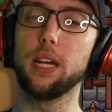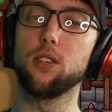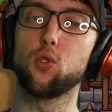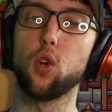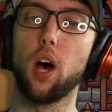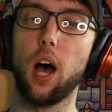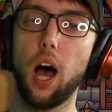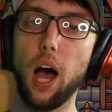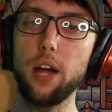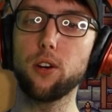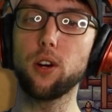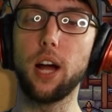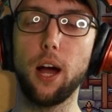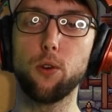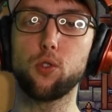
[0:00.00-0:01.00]
is to
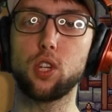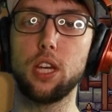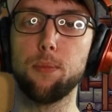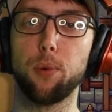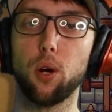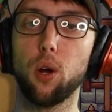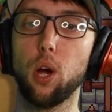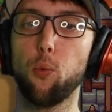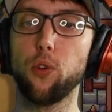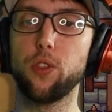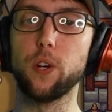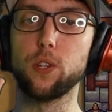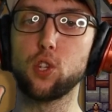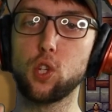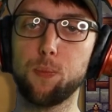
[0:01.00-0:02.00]
hire a housekeeper with
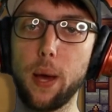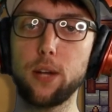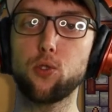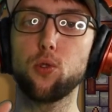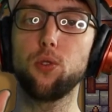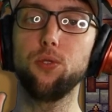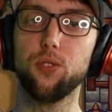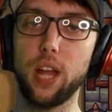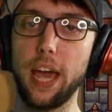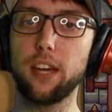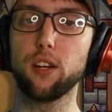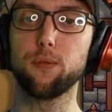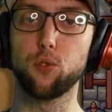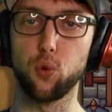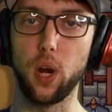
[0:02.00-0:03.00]
a special
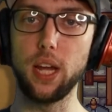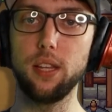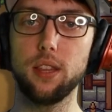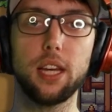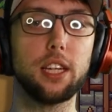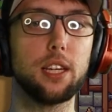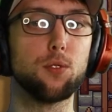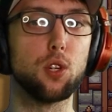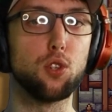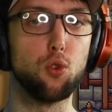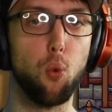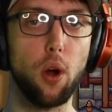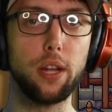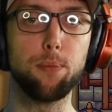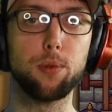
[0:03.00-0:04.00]
negative trait that gives a
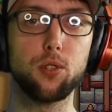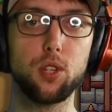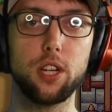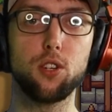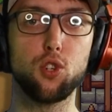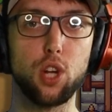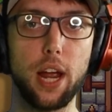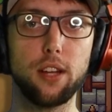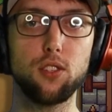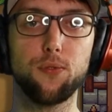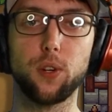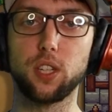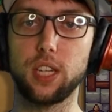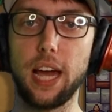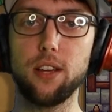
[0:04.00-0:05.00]
20% chance
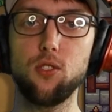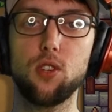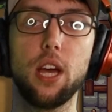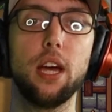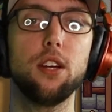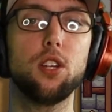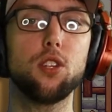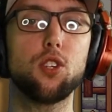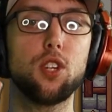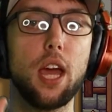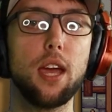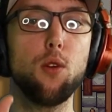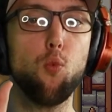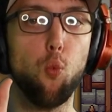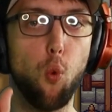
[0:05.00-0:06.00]
for guests to
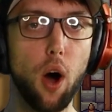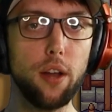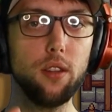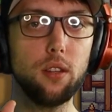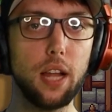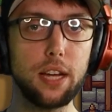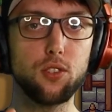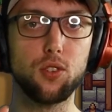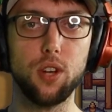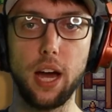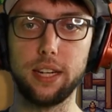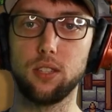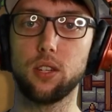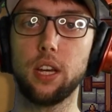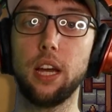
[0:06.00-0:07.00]
stay 1 less
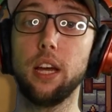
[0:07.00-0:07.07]
night.